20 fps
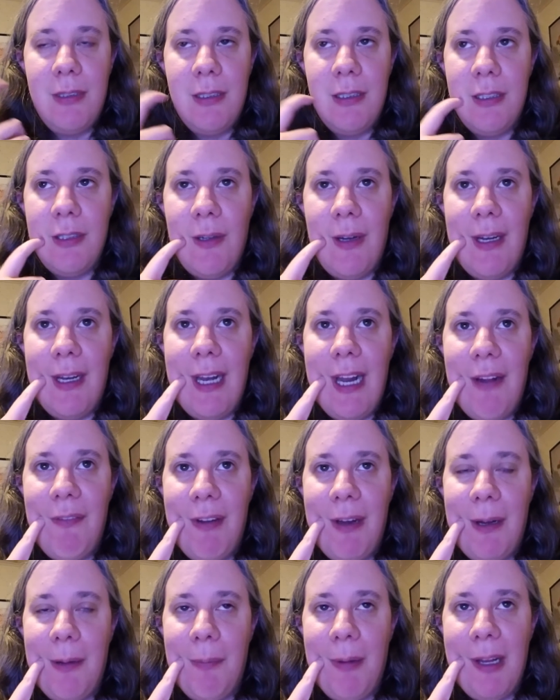So I didn't have
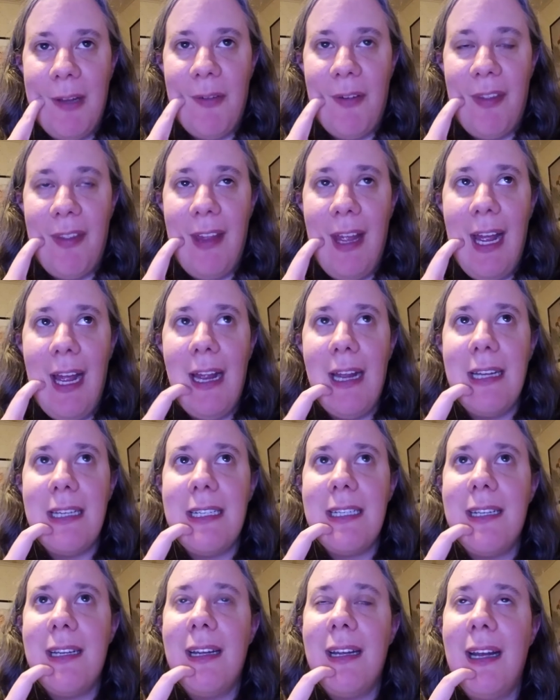any complaints with
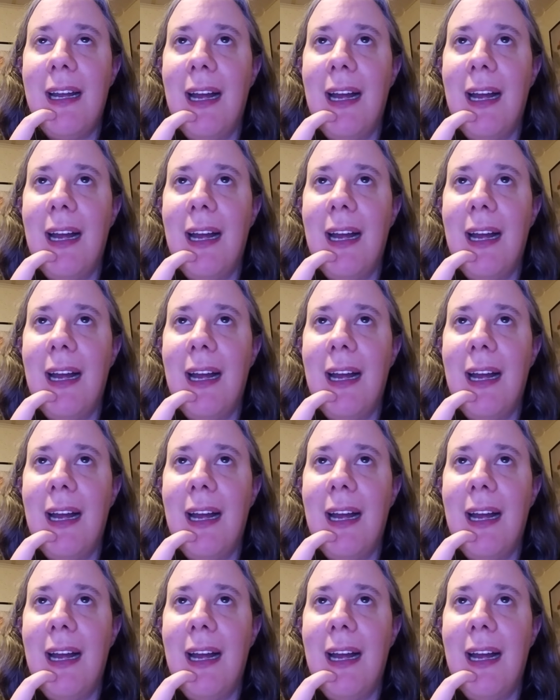that.